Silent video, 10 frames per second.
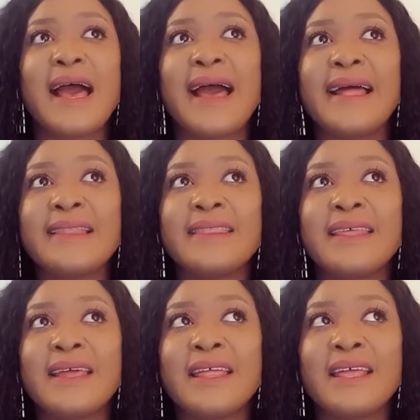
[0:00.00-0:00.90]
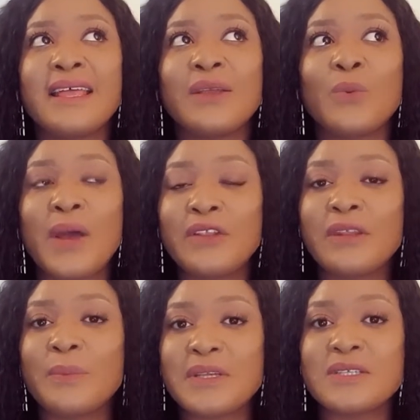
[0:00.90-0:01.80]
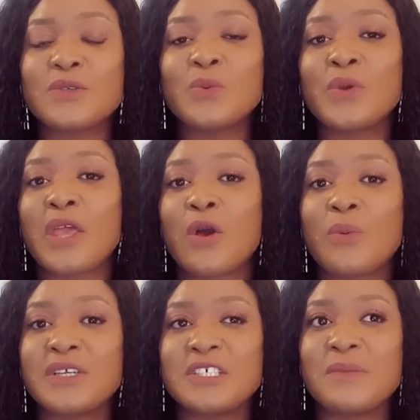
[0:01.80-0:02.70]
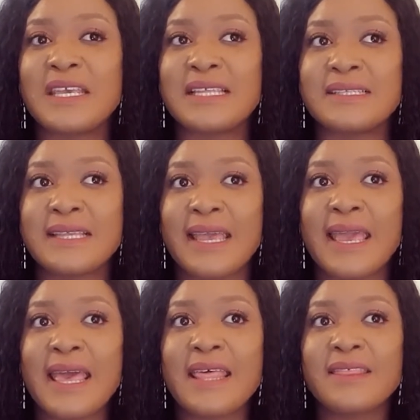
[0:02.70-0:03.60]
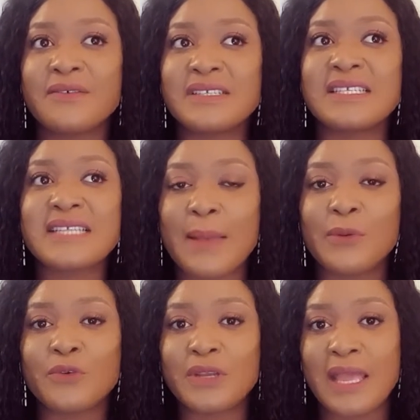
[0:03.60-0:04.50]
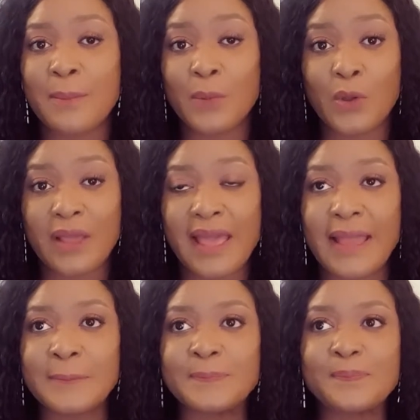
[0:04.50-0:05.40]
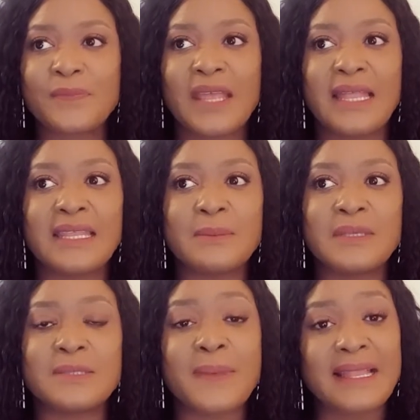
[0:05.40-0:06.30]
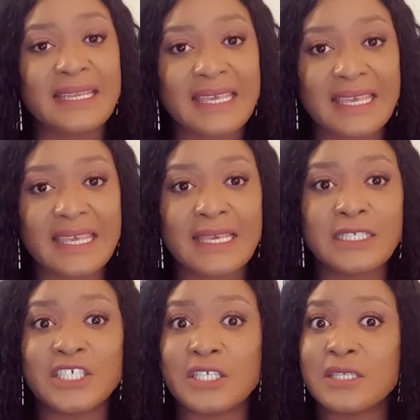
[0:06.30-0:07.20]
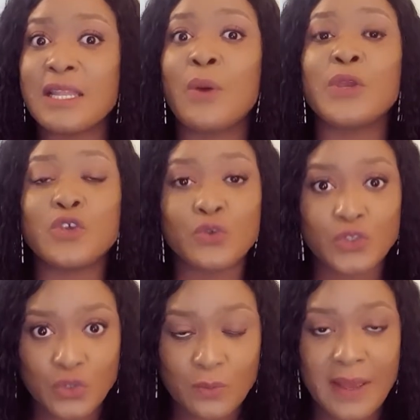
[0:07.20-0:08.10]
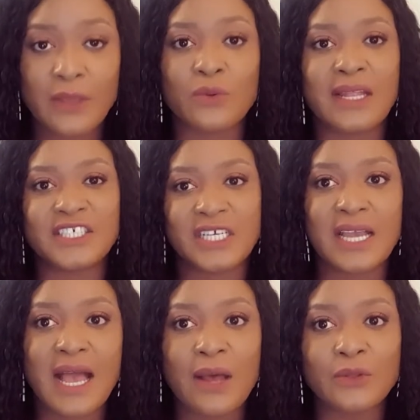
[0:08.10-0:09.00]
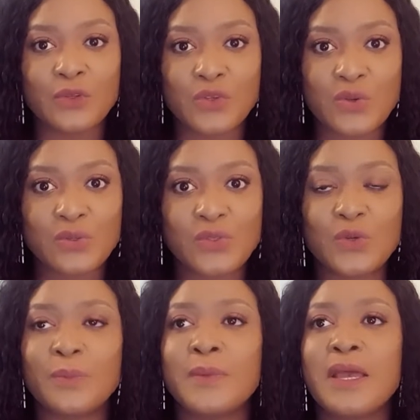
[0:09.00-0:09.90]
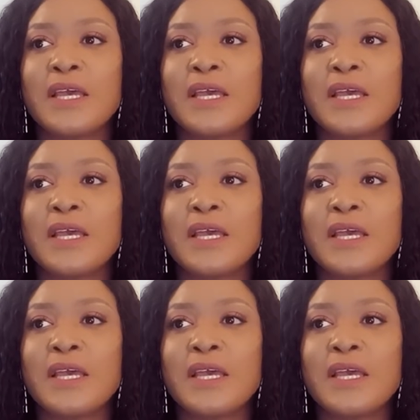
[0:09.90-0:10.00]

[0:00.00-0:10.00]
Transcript: And one other person who encouraged me is, there is this Cameroonian blogger. Her name is Bandy Kiki. She's now a YouTuber. You can check her out on YouTube.